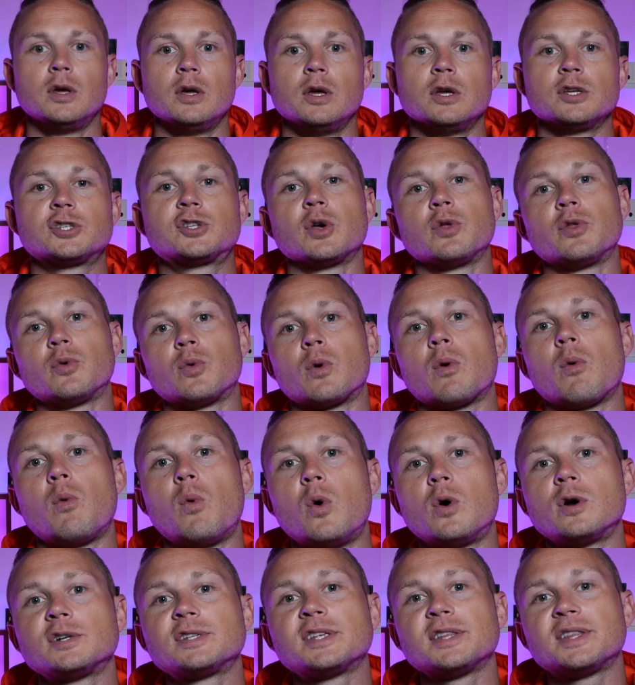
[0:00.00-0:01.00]
So the
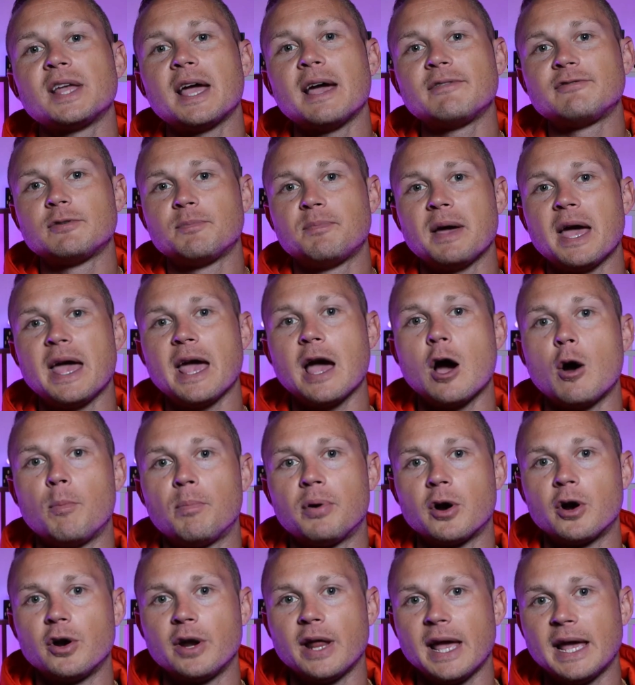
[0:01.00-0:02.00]
rewards that they have to pay out
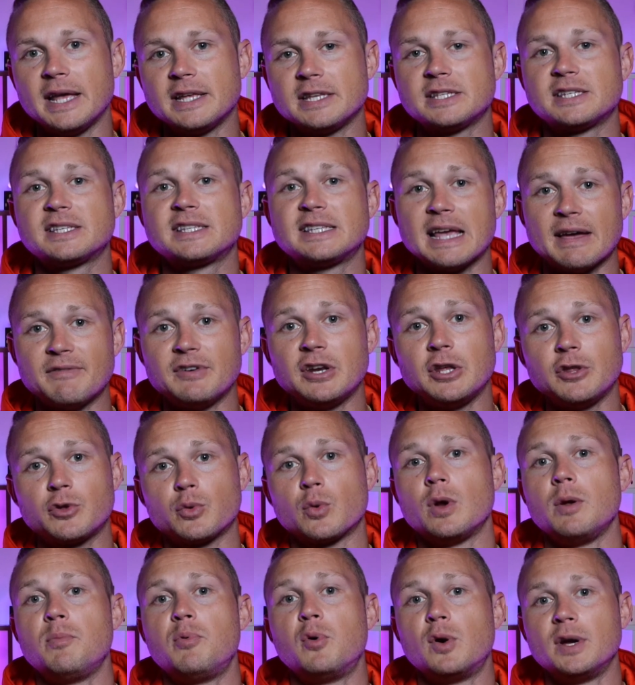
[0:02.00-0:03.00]
per day is
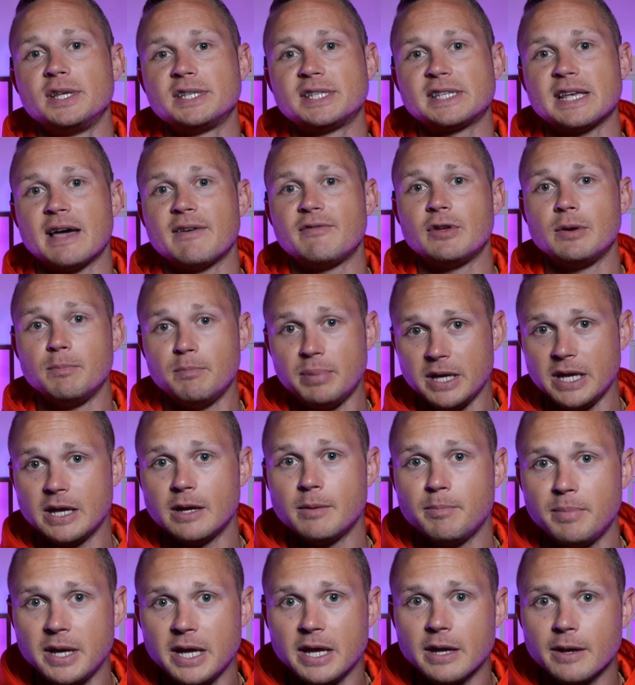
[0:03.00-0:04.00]
73.7
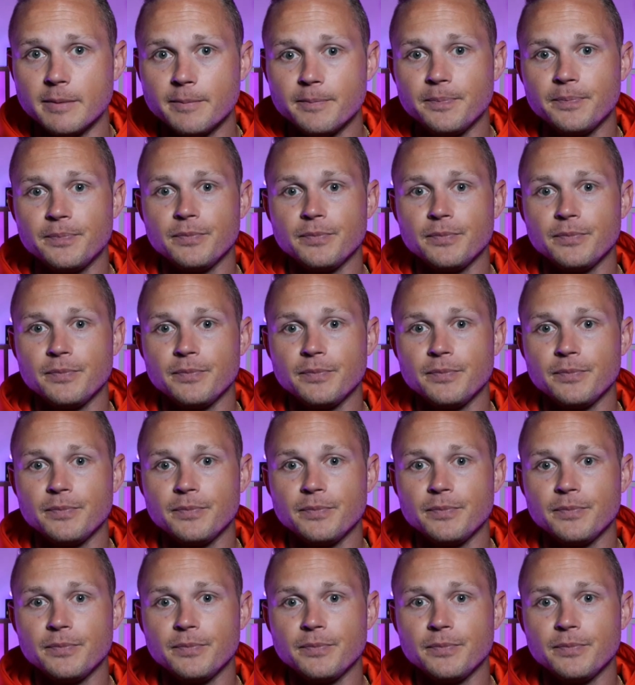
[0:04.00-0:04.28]
BNB.